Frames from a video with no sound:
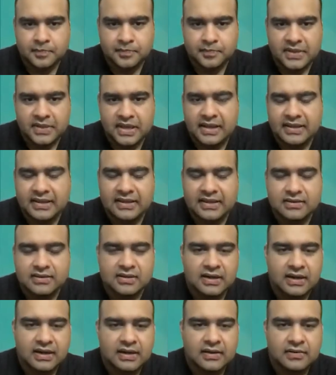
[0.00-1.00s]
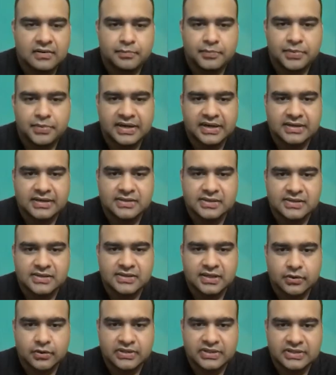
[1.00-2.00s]
Yeah, I think pretty
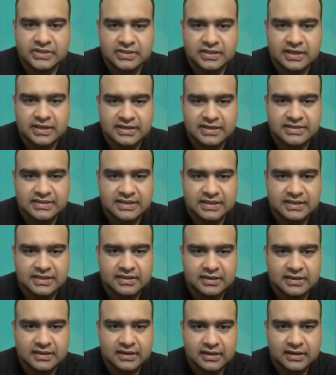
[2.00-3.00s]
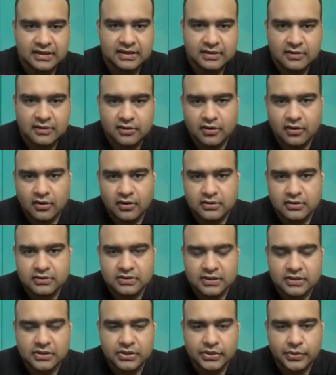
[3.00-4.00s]
interesting questions that I see on
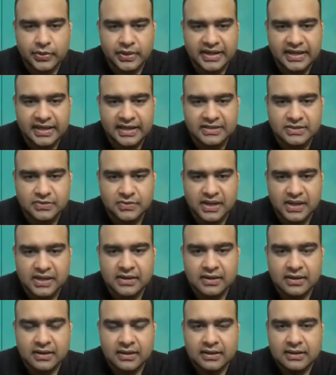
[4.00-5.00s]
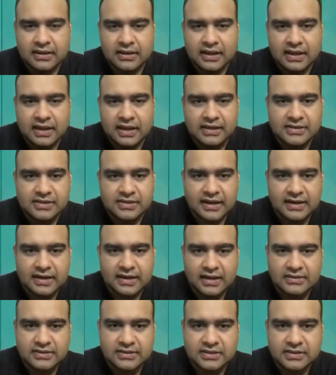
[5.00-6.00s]
the Q&A as well. I'll try and
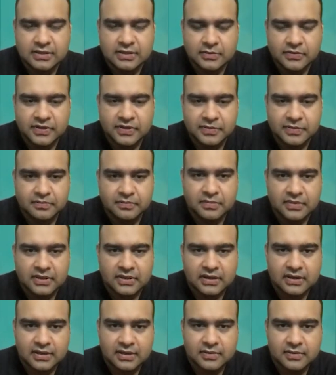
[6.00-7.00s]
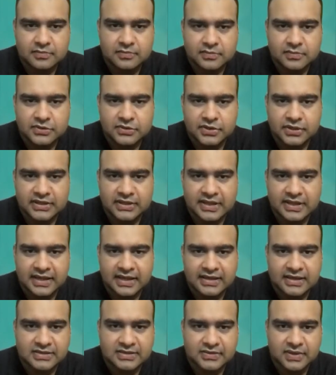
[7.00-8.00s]
answer some of them during the
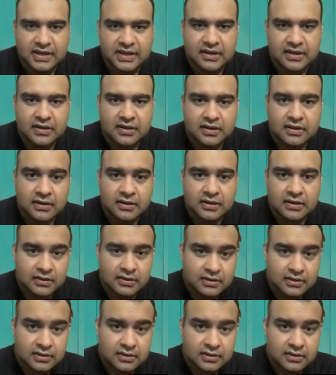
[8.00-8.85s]
end as well.